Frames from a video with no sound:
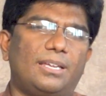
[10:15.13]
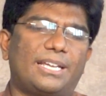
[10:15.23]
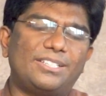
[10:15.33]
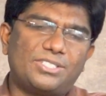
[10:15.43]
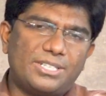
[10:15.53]

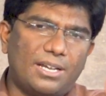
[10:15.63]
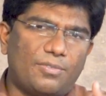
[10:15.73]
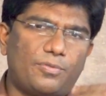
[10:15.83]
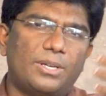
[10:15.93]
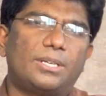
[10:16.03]
history
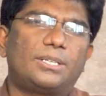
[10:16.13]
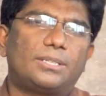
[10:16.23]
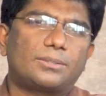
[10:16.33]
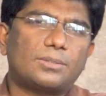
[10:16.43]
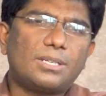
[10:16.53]
of
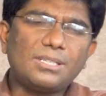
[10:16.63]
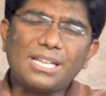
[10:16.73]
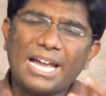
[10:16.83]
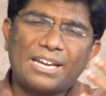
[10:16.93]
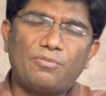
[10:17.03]

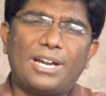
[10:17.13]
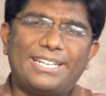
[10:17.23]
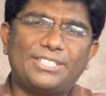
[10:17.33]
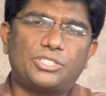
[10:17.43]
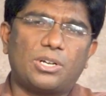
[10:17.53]

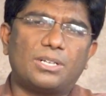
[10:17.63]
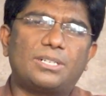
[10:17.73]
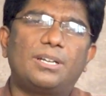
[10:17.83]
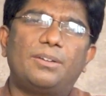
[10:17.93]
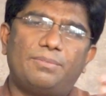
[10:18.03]
anaphylactic shock
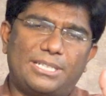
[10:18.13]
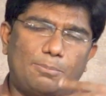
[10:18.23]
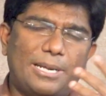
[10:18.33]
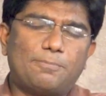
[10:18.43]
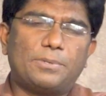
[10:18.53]
with the
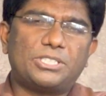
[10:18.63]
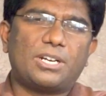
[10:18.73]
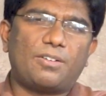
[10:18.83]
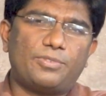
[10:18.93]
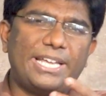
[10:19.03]
blood
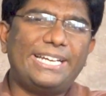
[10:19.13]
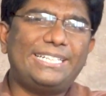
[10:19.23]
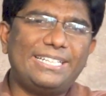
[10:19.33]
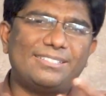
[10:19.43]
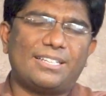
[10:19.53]
pressure of
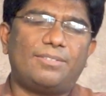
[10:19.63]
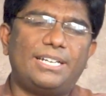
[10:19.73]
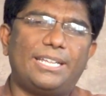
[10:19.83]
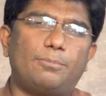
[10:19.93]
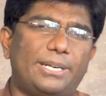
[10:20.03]
80,
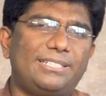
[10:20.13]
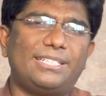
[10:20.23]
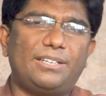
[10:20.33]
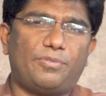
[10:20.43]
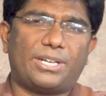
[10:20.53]
70,
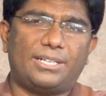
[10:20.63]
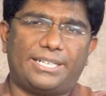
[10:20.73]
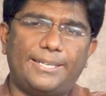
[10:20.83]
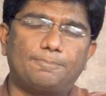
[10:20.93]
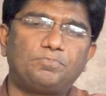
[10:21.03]
breathing
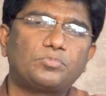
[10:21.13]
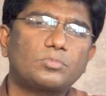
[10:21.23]
difficulty,